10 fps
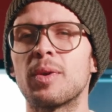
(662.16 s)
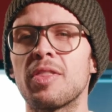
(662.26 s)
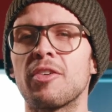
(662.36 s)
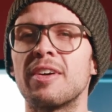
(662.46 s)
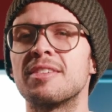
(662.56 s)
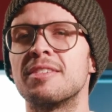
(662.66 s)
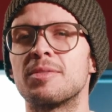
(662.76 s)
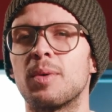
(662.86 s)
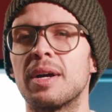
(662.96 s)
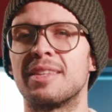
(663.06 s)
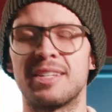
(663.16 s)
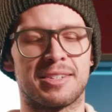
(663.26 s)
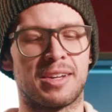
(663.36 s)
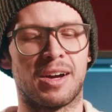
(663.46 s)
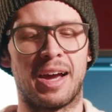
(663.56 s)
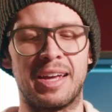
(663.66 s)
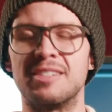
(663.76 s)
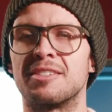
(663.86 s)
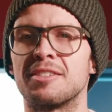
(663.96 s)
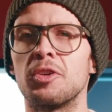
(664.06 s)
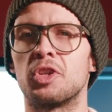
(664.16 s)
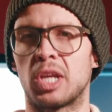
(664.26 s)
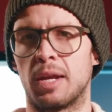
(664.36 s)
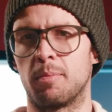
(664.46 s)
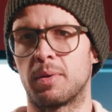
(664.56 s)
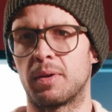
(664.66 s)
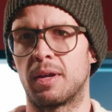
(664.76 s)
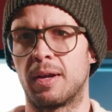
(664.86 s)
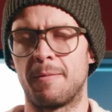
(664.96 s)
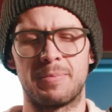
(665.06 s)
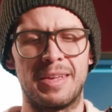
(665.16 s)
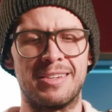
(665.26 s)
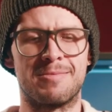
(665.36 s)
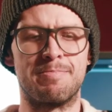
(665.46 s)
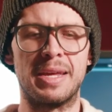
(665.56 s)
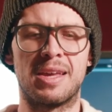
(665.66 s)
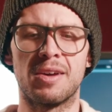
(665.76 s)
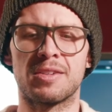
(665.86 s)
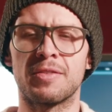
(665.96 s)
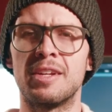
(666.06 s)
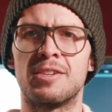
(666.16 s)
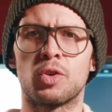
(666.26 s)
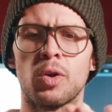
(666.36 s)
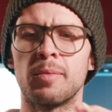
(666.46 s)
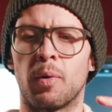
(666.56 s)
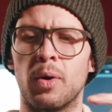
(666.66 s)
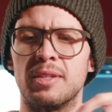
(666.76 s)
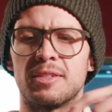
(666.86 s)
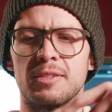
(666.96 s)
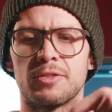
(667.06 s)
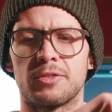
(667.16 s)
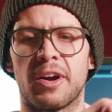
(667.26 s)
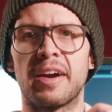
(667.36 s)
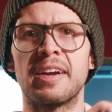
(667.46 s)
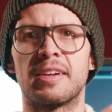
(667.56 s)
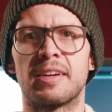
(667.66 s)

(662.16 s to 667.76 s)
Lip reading: one of the reasons why this guy is so cheap is because of these joint points, right?